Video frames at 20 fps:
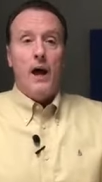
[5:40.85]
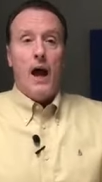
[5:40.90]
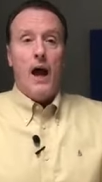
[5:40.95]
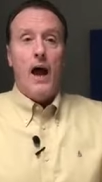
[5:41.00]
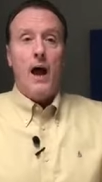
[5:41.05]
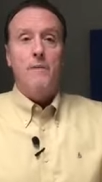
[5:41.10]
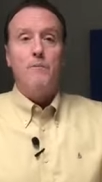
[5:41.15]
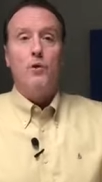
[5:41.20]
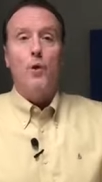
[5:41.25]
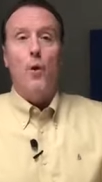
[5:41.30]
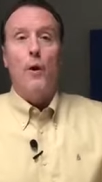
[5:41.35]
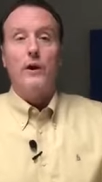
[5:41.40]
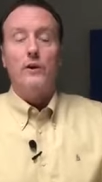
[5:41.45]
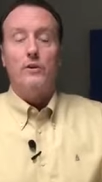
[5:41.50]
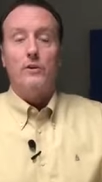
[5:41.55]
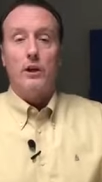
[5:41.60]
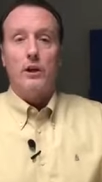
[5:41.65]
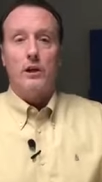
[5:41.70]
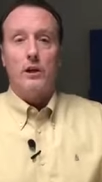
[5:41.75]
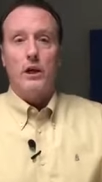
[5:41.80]
I'm
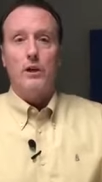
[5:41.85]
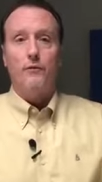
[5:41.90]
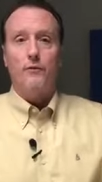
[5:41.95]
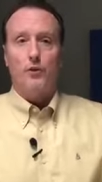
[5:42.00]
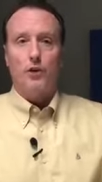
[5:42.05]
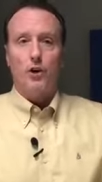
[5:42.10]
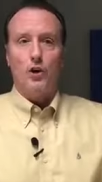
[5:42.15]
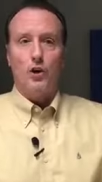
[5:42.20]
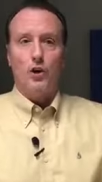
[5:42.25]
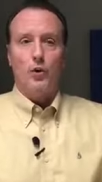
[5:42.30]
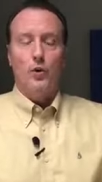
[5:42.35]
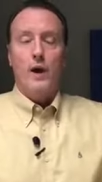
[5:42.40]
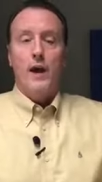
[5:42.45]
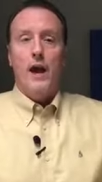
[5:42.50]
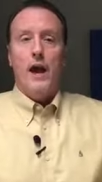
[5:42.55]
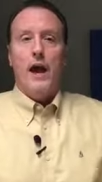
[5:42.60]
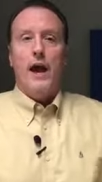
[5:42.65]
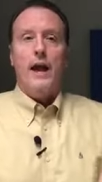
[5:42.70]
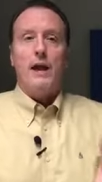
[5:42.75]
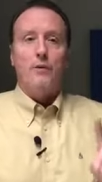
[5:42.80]
going to give you
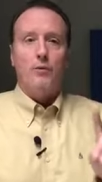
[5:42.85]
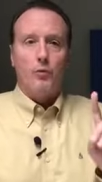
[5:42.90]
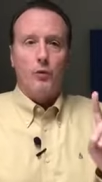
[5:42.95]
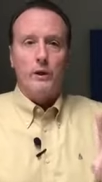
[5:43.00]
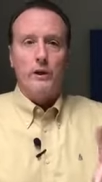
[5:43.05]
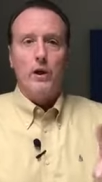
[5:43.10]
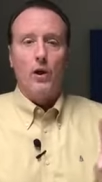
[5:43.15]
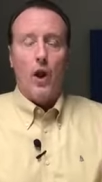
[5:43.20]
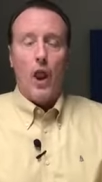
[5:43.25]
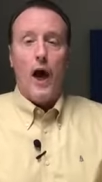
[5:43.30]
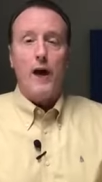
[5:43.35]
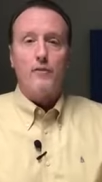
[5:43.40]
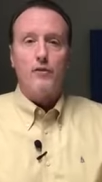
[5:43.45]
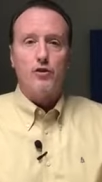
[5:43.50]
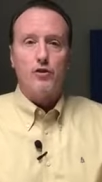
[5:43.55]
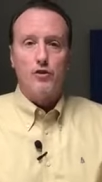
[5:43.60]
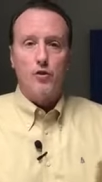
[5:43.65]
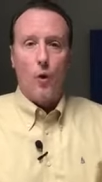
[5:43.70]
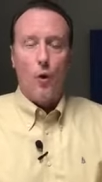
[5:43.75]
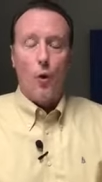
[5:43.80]
a real-life
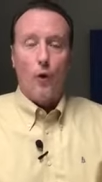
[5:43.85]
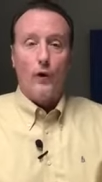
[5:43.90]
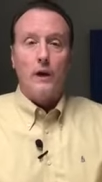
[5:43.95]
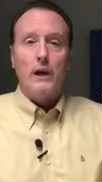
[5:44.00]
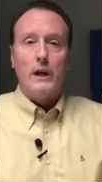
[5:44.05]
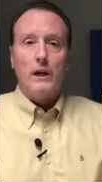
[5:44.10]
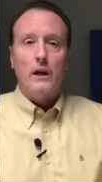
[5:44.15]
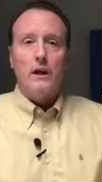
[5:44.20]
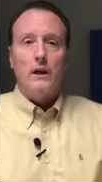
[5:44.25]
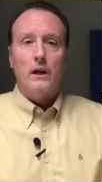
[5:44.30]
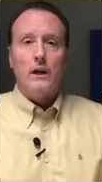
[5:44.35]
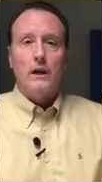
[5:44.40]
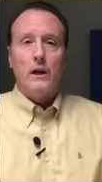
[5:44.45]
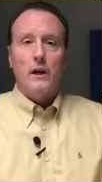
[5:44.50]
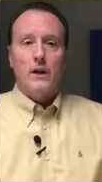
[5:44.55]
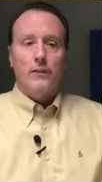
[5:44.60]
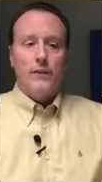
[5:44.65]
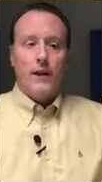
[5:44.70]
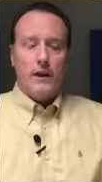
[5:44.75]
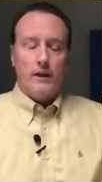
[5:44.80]
story
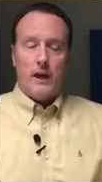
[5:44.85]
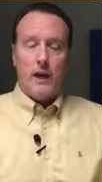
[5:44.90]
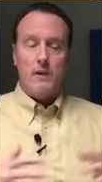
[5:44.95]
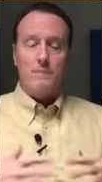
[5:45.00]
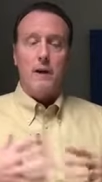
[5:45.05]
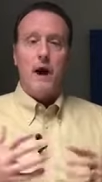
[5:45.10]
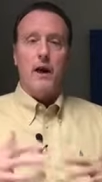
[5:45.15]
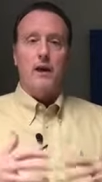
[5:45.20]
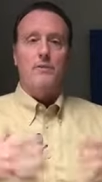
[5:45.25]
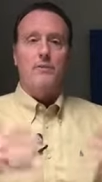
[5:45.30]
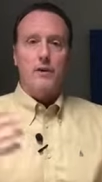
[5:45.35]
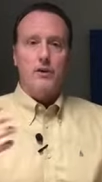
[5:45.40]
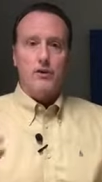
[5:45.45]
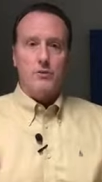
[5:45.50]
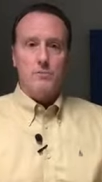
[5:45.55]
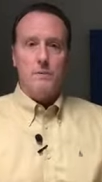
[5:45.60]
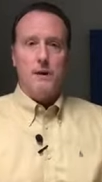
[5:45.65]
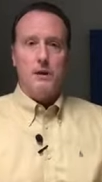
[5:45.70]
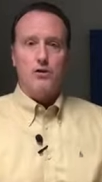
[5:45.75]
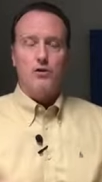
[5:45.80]
that came out of
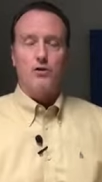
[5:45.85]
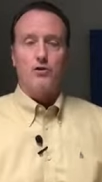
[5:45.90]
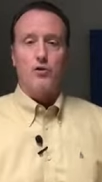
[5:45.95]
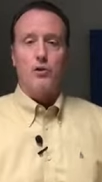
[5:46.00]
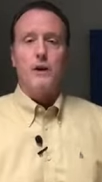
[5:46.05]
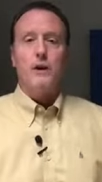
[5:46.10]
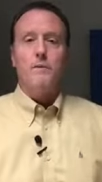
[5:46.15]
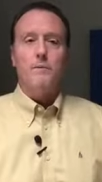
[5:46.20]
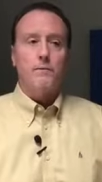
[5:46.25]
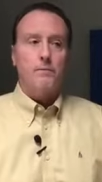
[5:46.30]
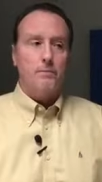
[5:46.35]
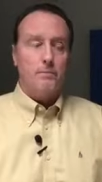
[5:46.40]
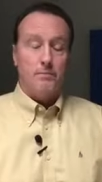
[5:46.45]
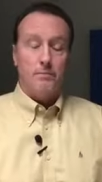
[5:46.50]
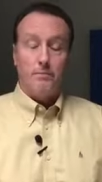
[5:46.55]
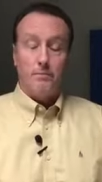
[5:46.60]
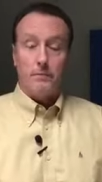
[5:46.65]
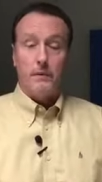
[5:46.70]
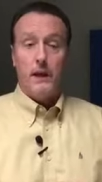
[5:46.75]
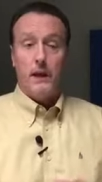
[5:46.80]
this ministry,
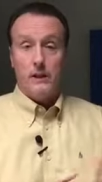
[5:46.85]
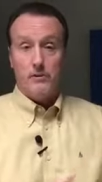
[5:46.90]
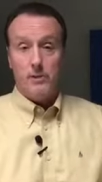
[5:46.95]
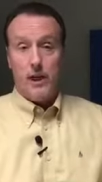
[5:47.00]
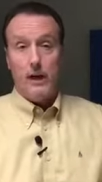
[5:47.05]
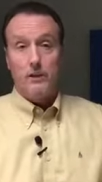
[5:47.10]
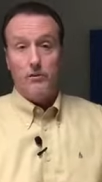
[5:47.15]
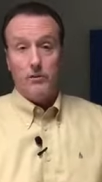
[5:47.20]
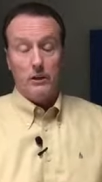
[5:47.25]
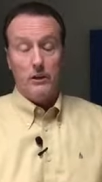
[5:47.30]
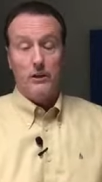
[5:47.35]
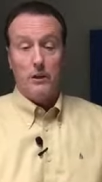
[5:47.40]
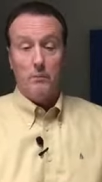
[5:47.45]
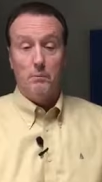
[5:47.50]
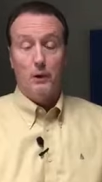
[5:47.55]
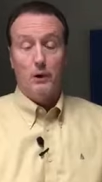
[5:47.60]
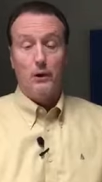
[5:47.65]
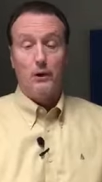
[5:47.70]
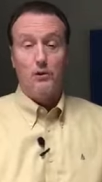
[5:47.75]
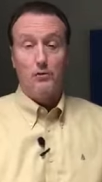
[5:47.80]
and it's actually in the
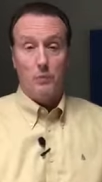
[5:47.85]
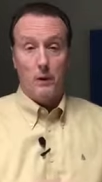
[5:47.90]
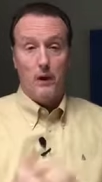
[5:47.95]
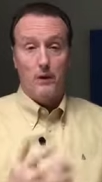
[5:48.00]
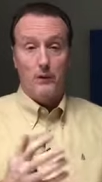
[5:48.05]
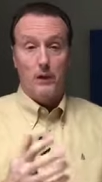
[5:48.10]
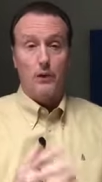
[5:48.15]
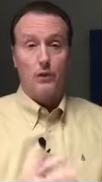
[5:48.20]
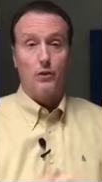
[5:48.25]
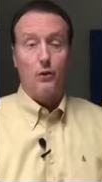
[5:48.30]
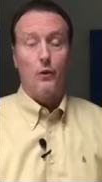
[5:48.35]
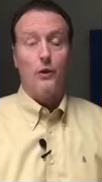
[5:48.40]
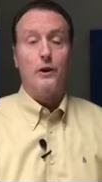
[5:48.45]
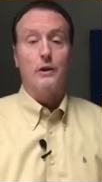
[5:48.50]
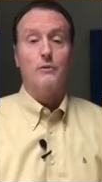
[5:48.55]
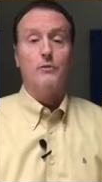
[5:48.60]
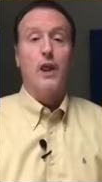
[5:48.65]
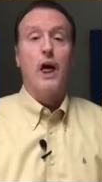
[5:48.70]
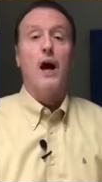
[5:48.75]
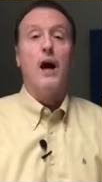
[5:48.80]
book as well, The Authority
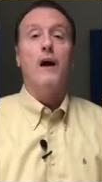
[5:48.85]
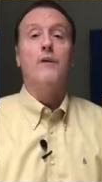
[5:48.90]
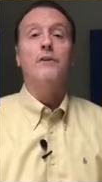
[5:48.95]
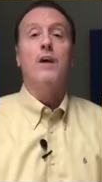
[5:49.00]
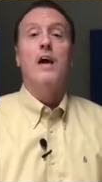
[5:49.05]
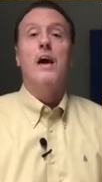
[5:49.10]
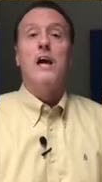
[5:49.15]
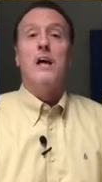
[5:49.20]
of Love,